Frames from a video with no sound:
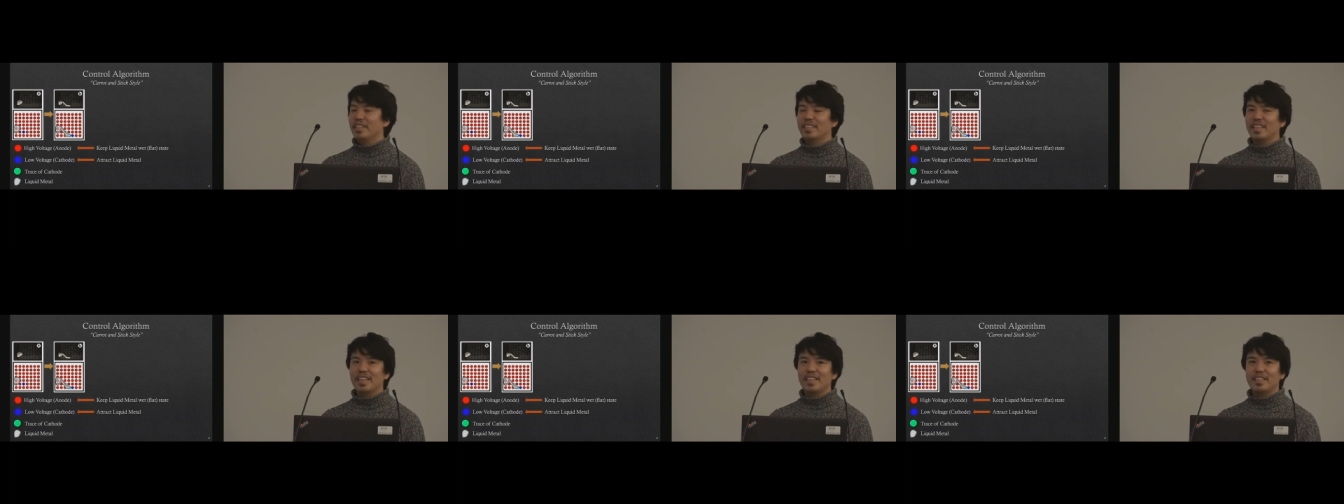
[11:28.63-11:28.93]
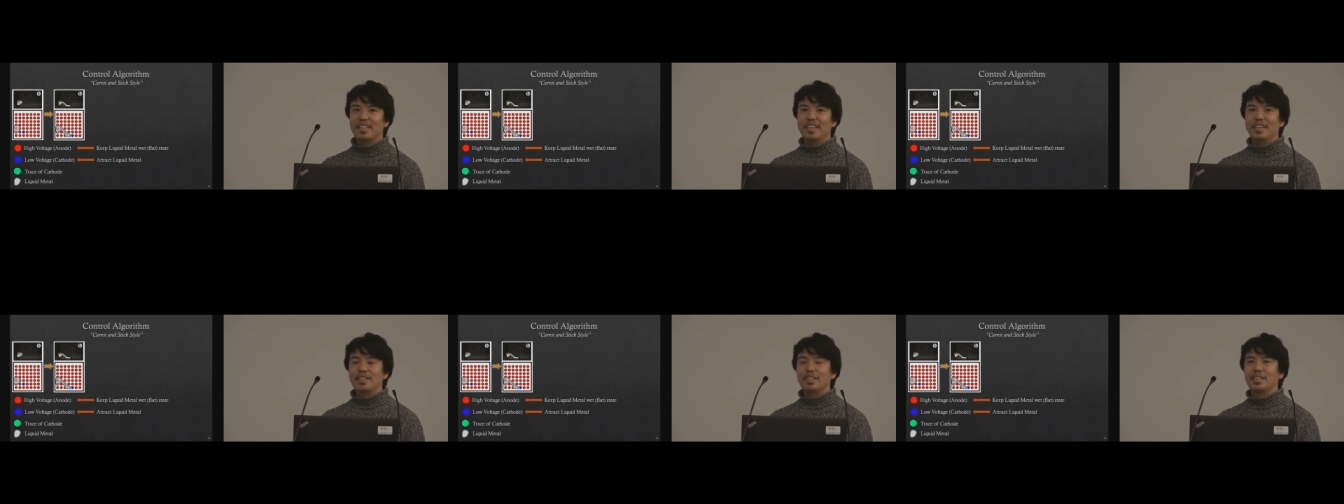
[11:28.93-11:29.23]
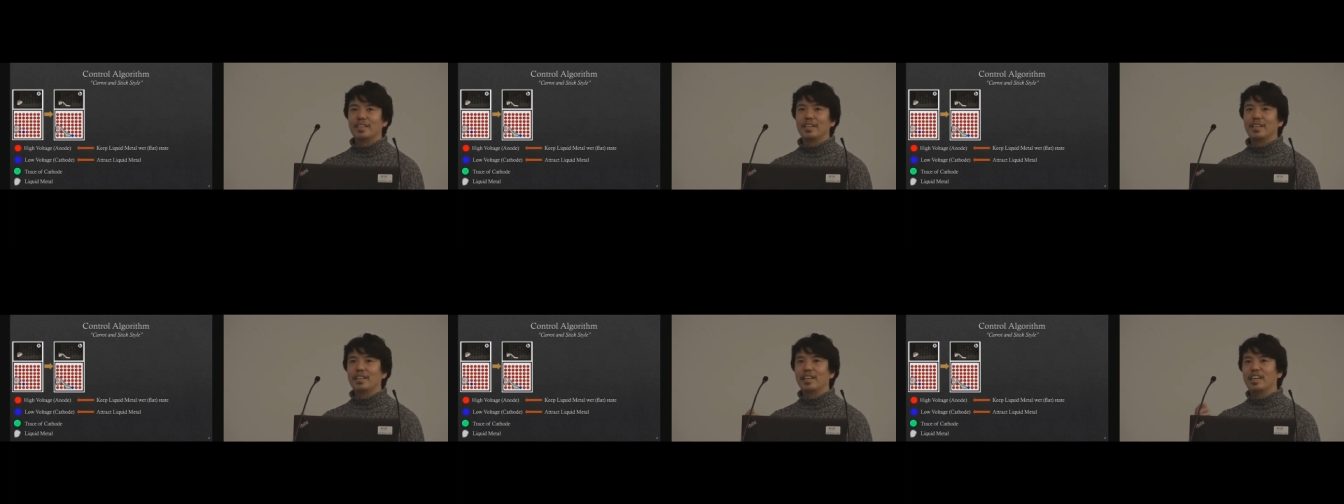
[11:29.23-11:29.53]

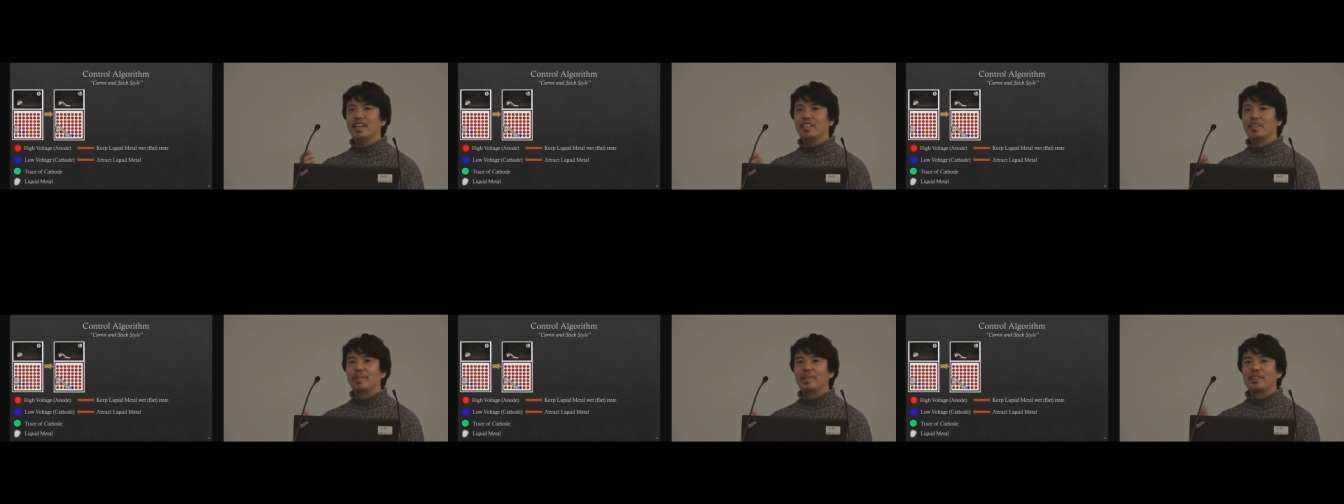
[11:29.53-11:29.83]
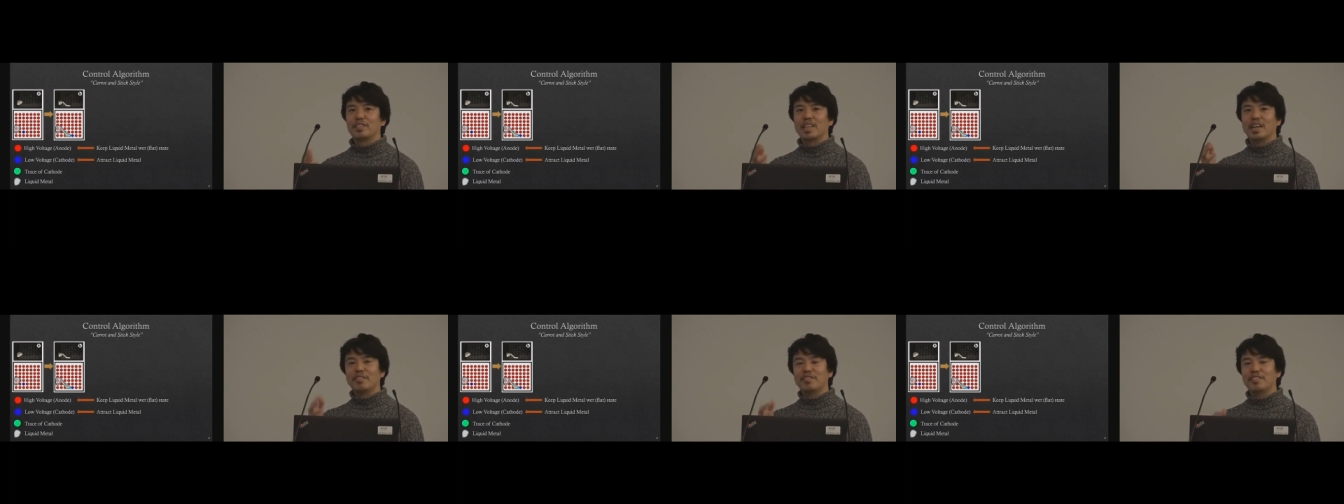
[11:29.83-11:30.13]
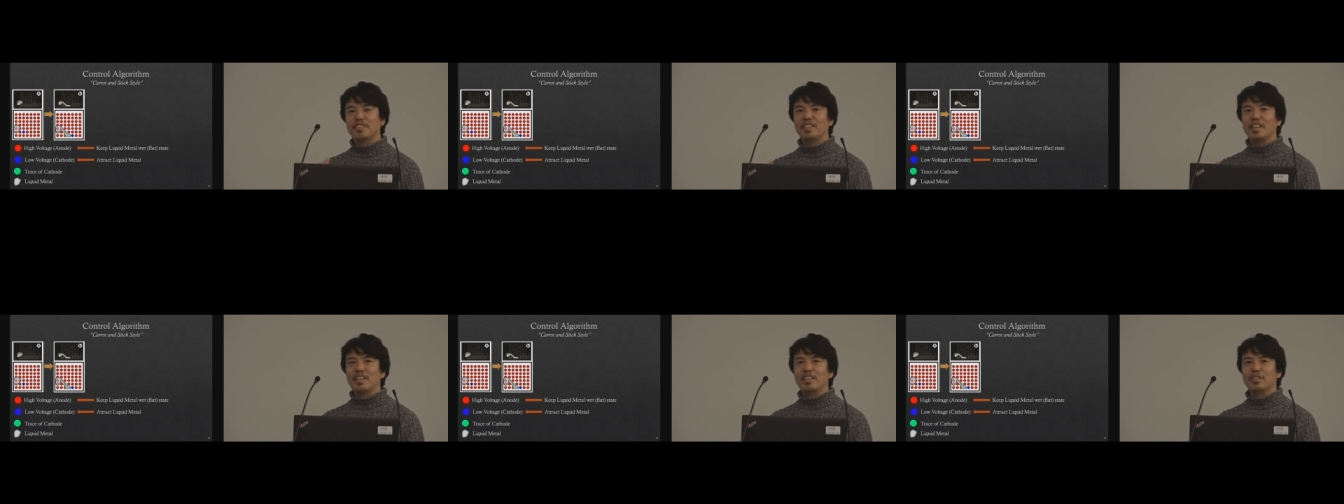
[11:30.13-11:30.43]
resetting the liquid metal
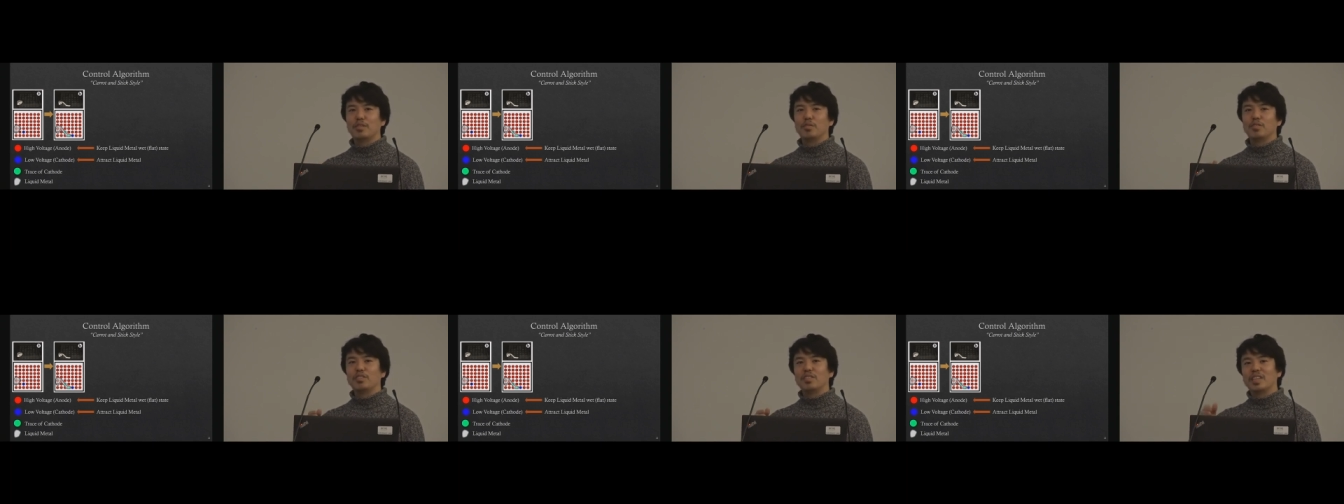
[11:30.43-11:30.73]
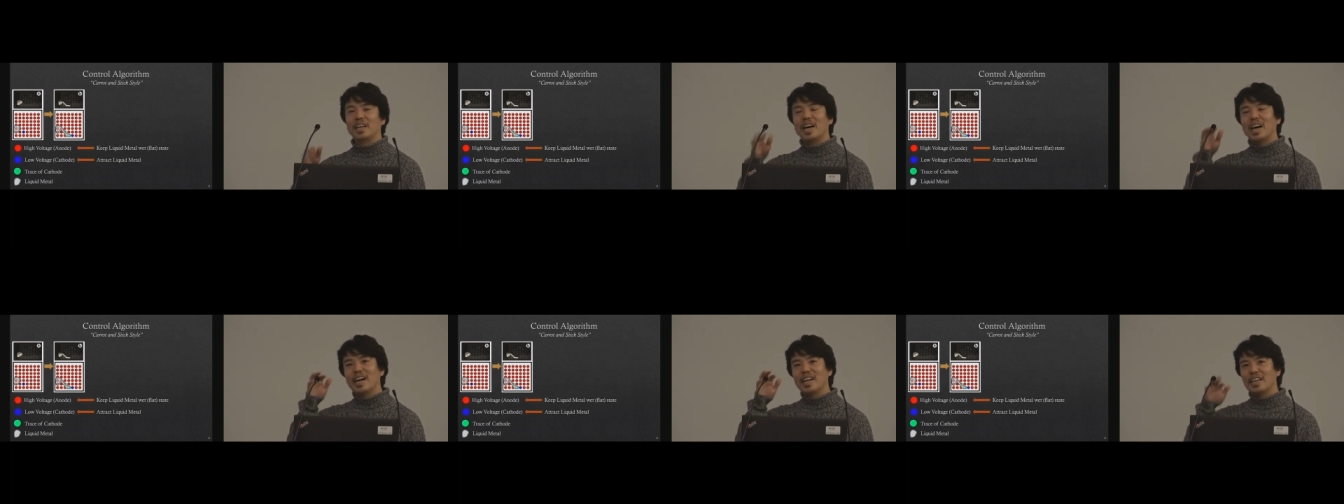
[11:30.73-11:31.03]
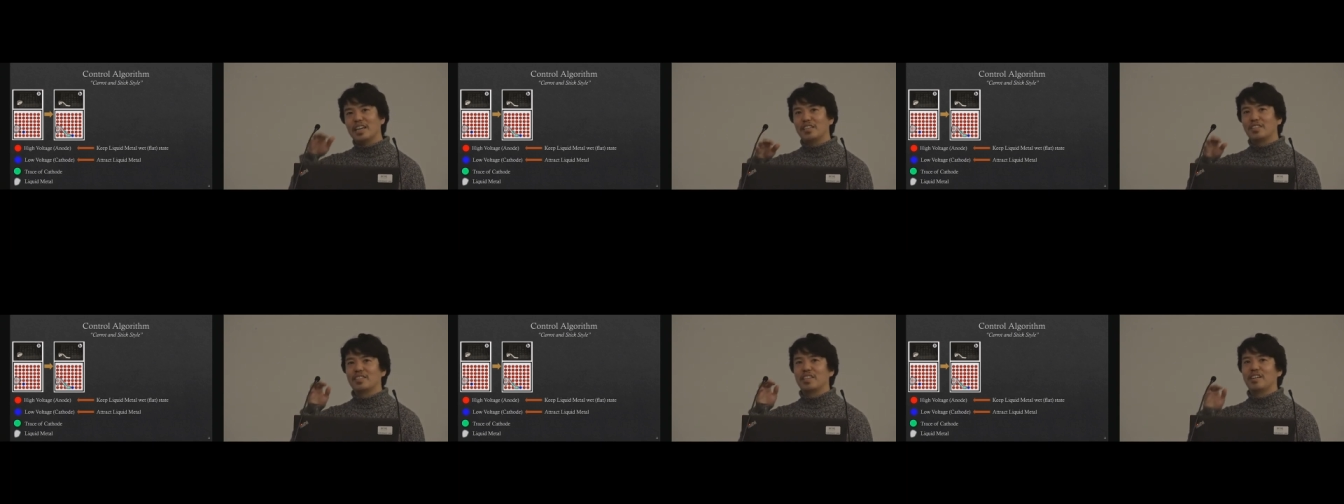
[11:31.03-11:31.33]
surface tension to the
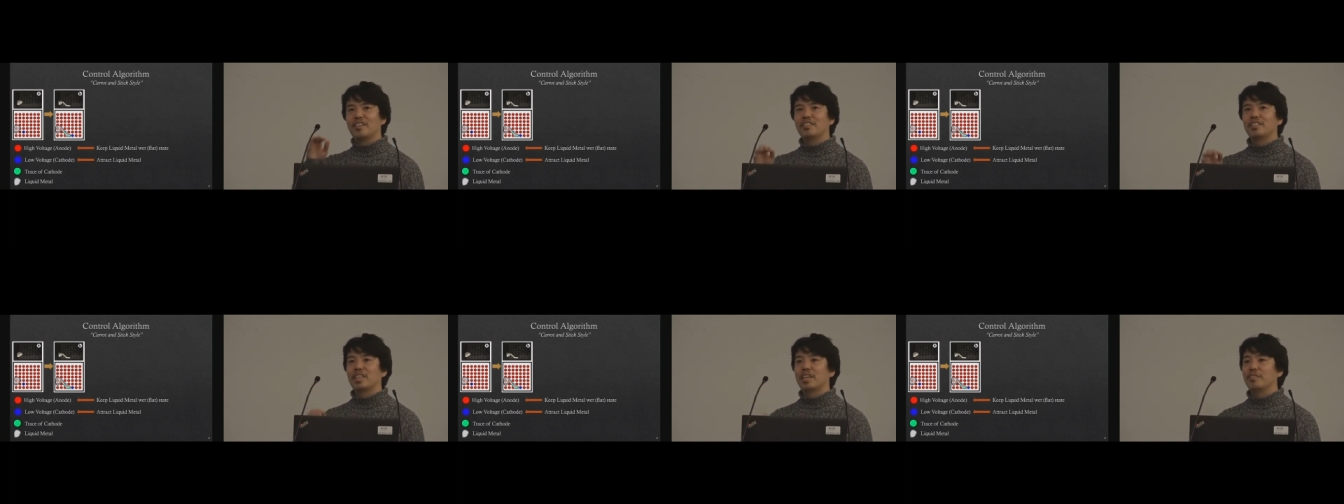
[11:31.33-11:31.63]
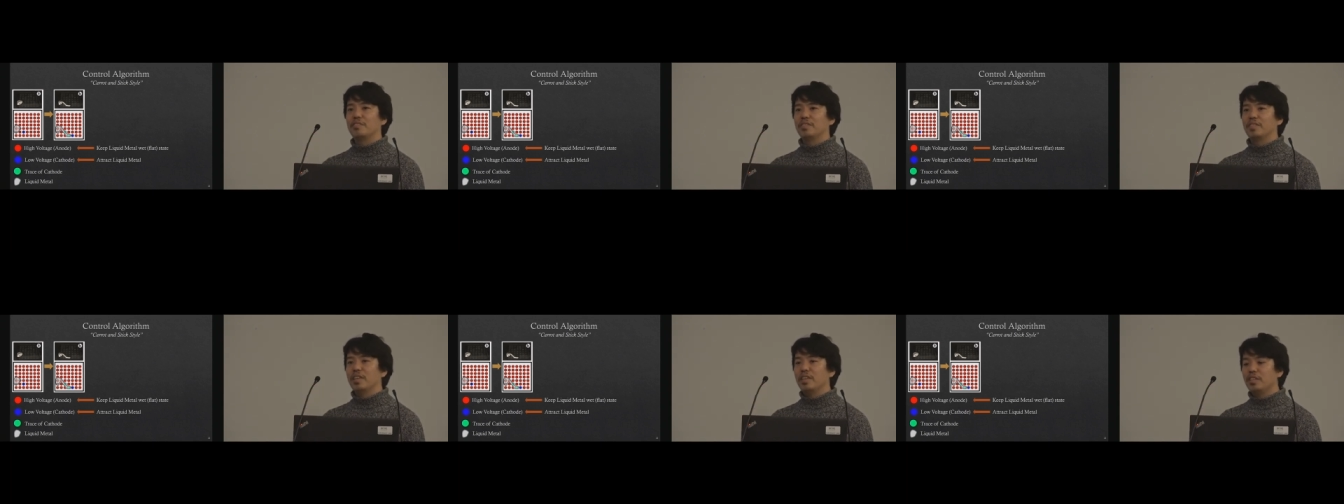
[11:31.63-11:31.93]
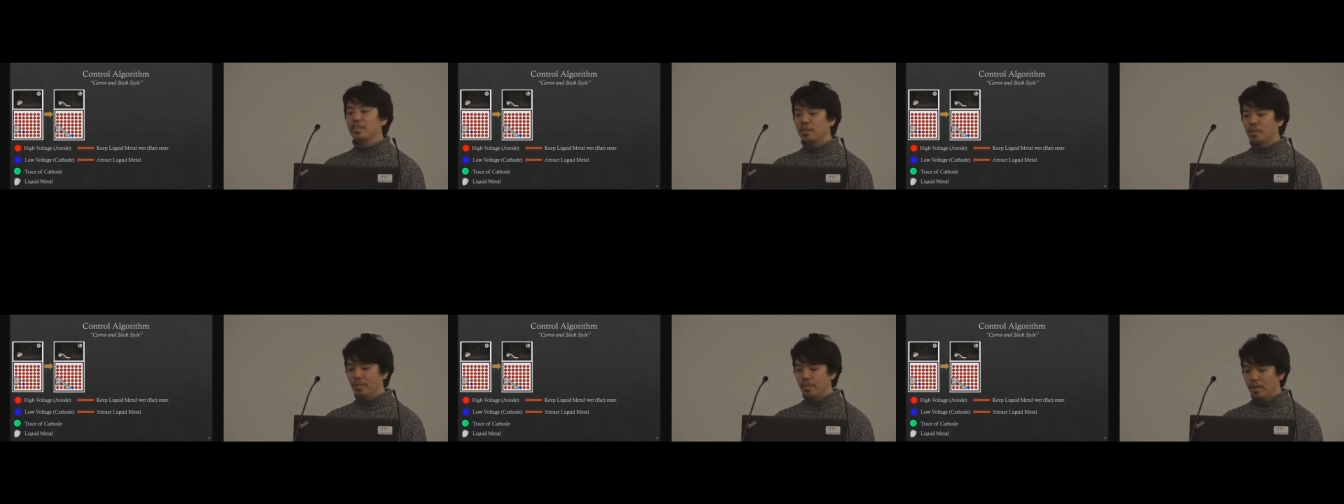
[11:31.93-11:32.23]
highest surface
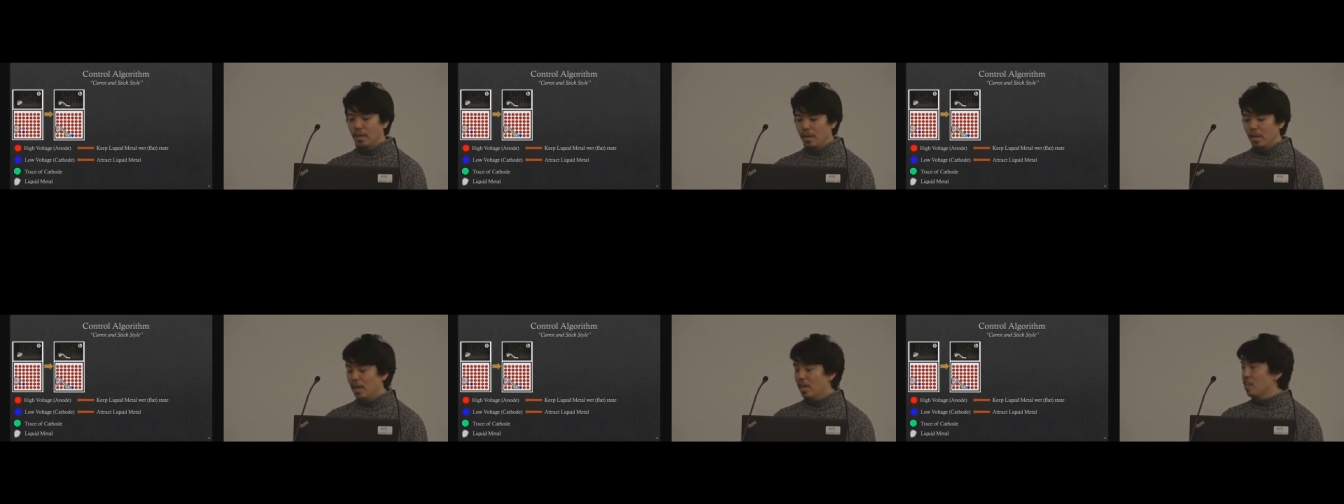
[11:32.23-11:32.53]
tension.